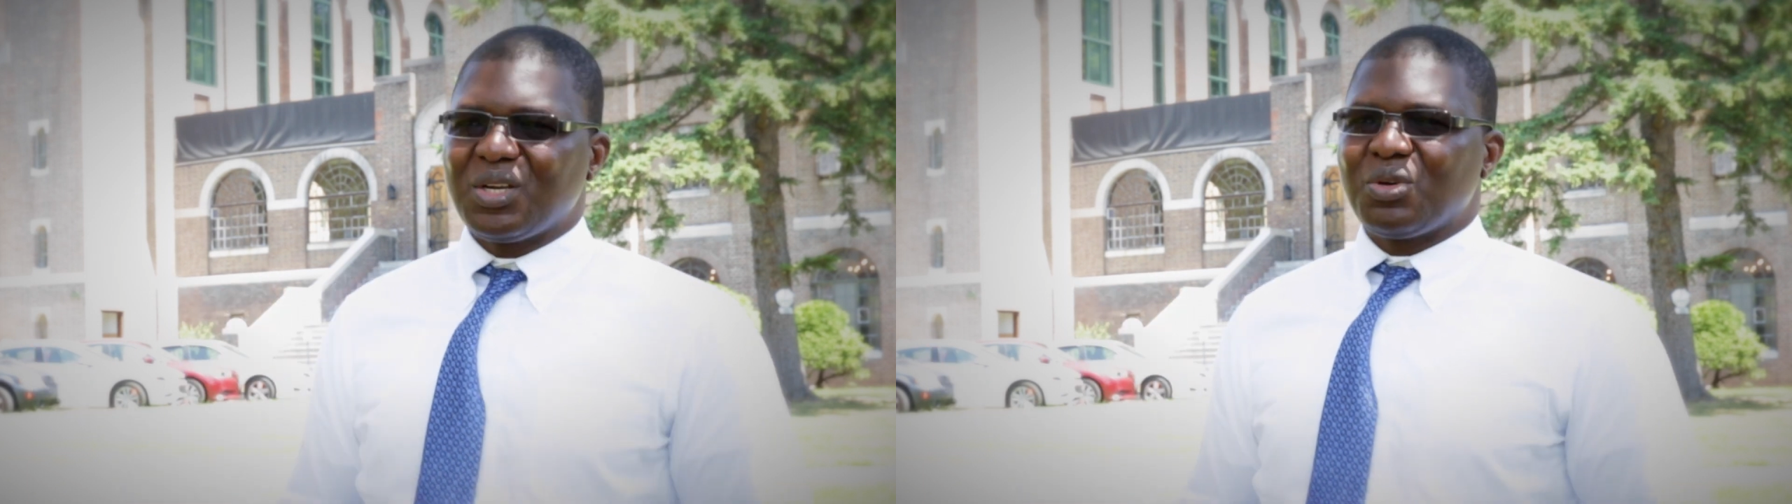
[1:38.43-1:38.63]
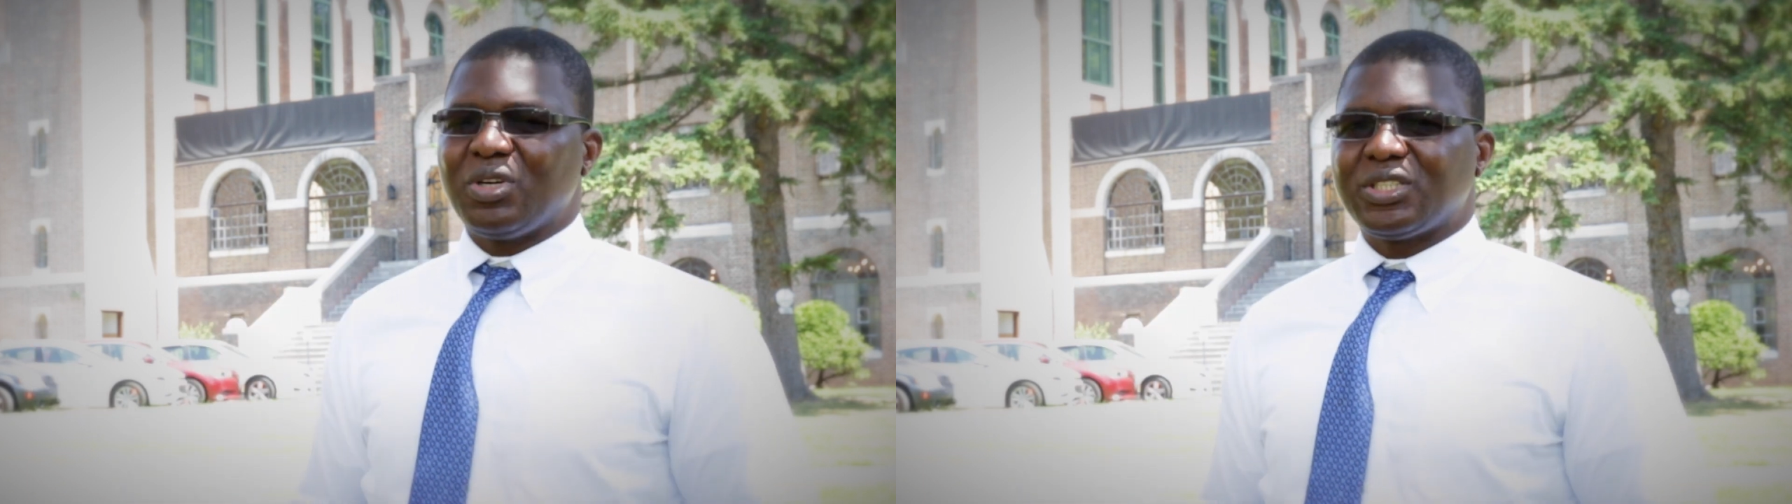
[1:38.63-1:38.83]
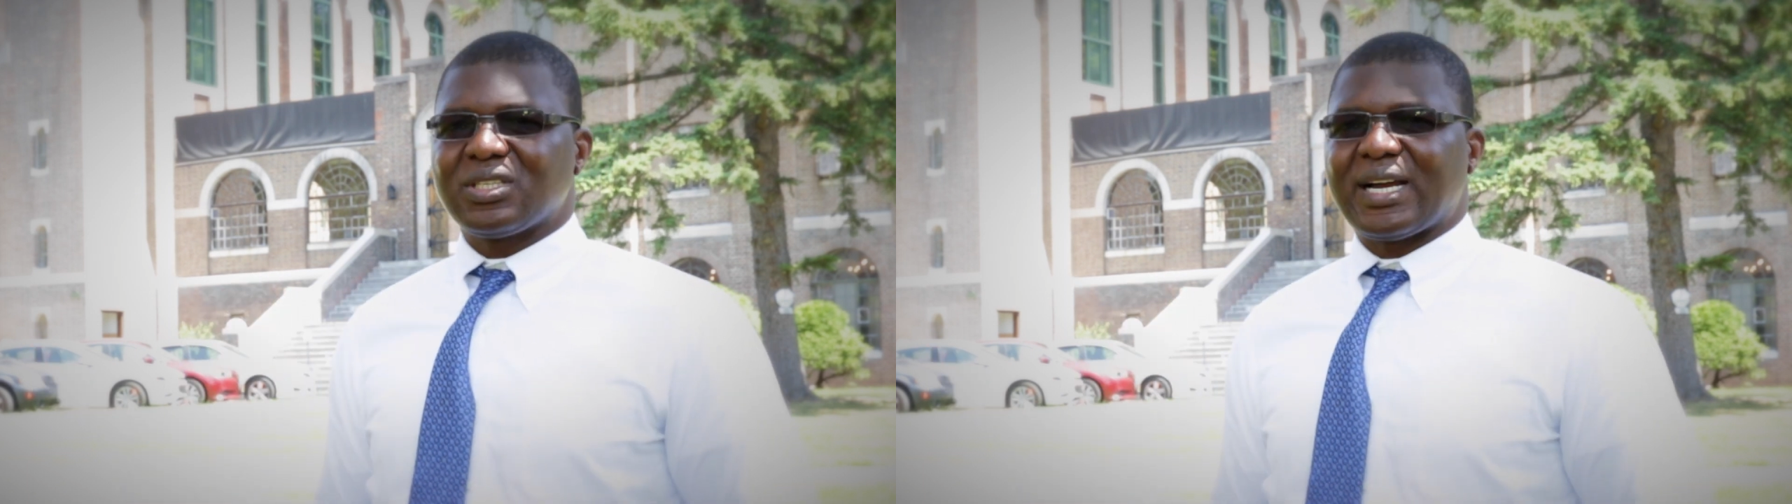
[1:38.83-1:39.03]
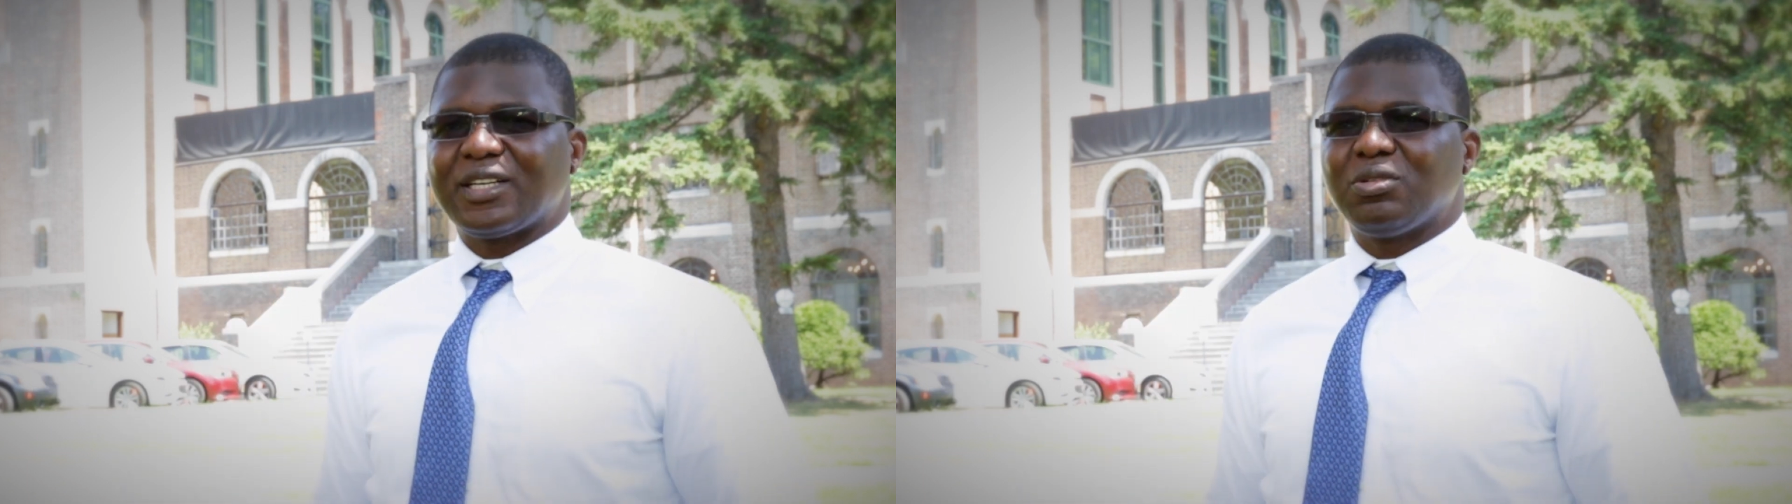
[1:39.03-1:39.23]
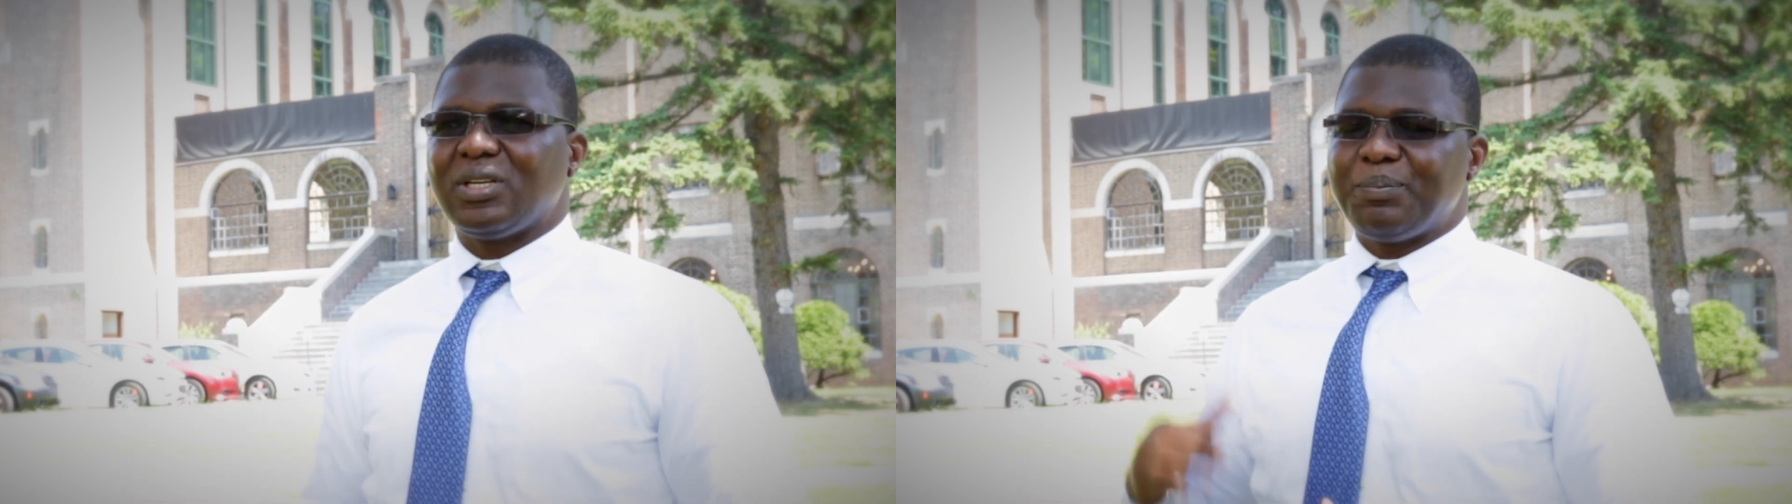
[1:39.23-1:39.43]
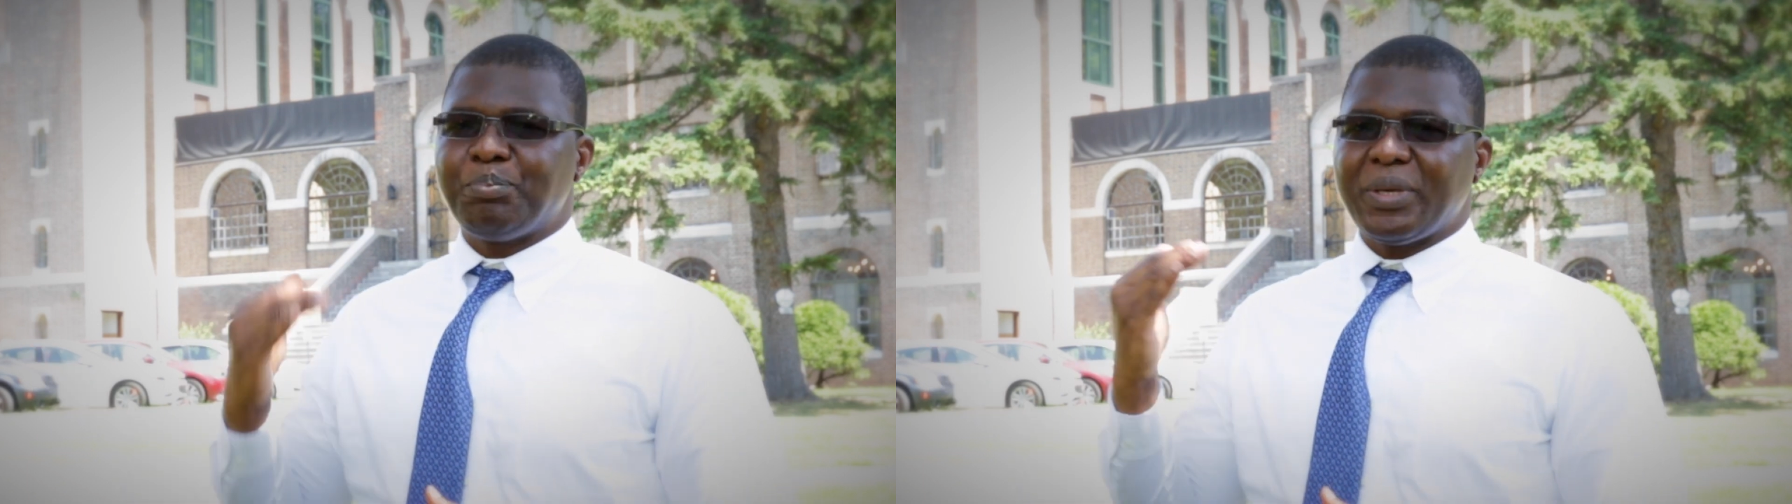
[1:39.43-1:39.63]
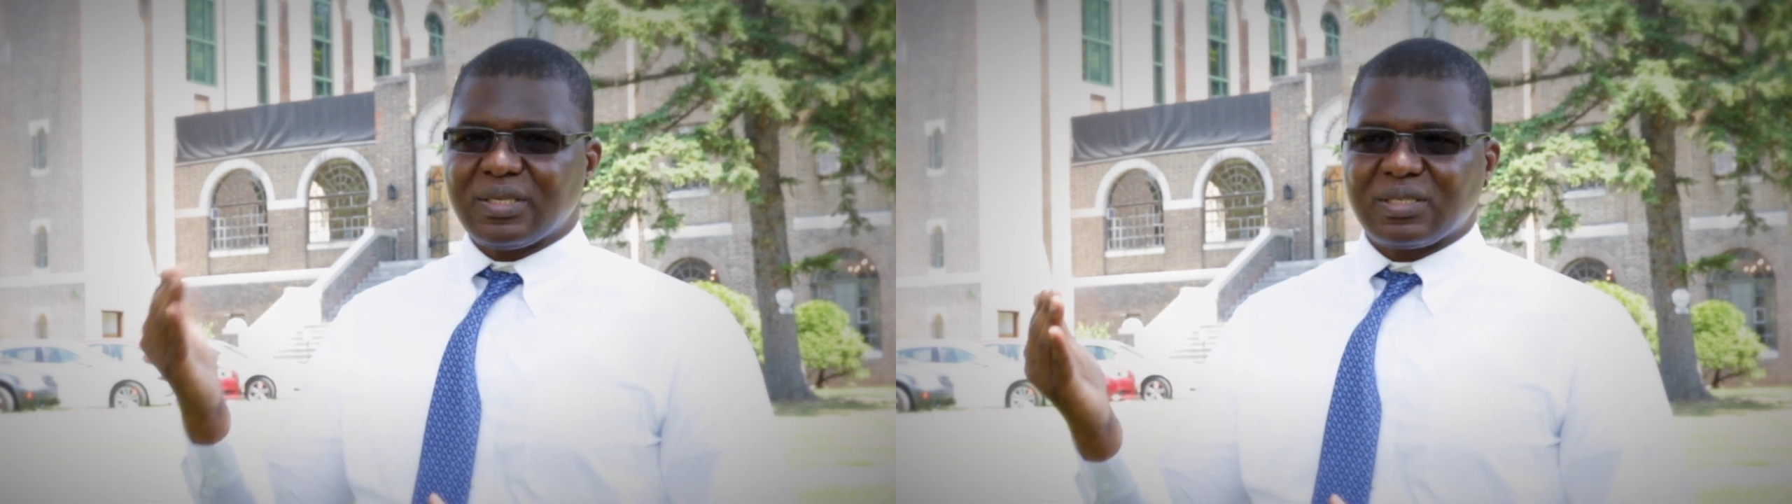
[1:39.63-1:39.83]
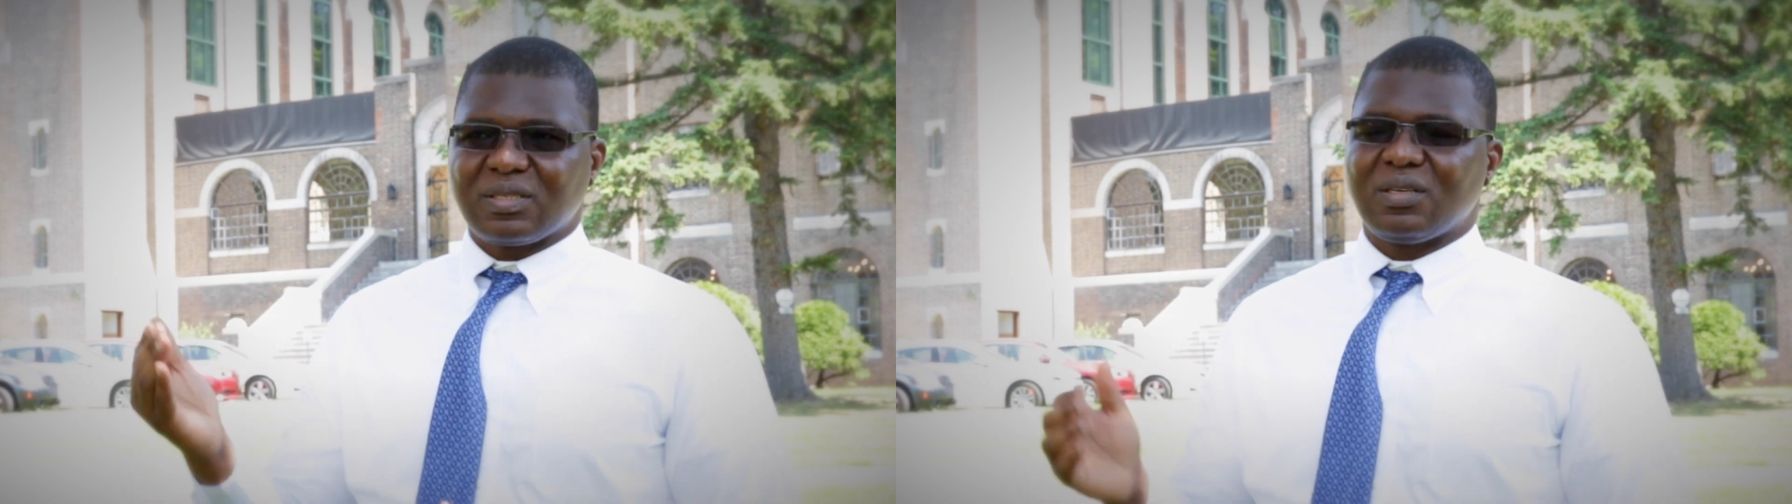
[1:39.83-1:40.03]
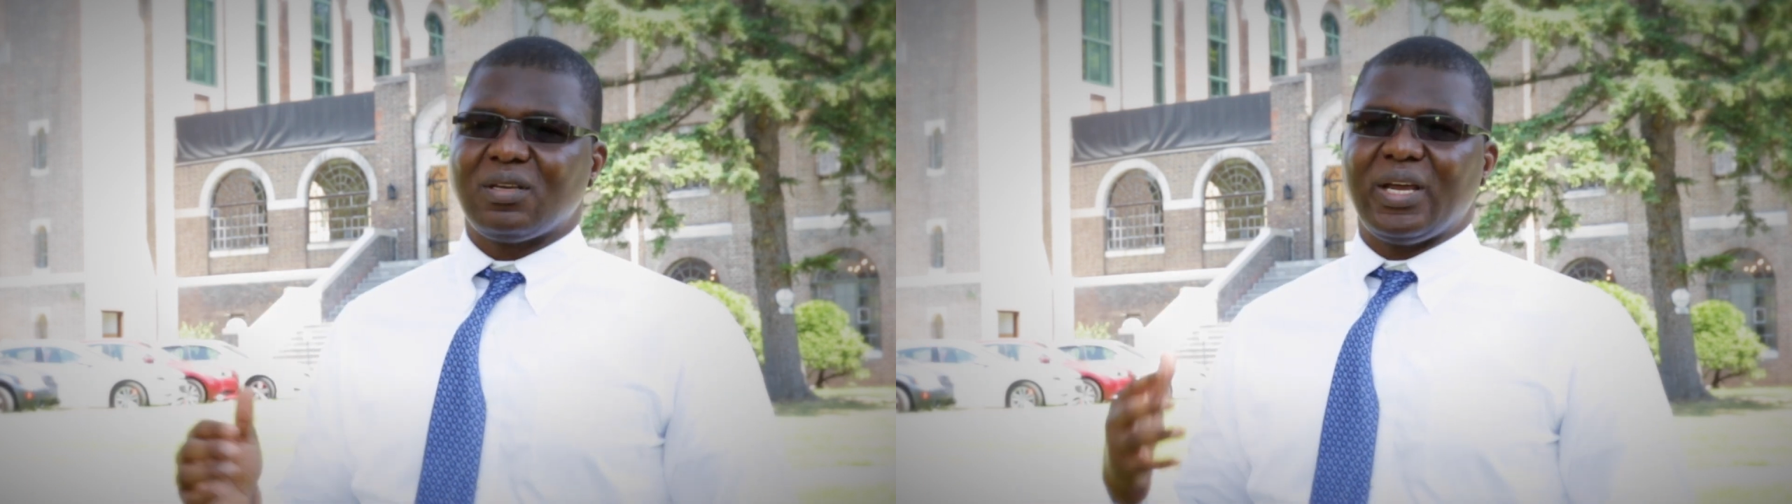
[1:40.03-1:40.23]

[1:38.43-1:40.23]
which is actually peace,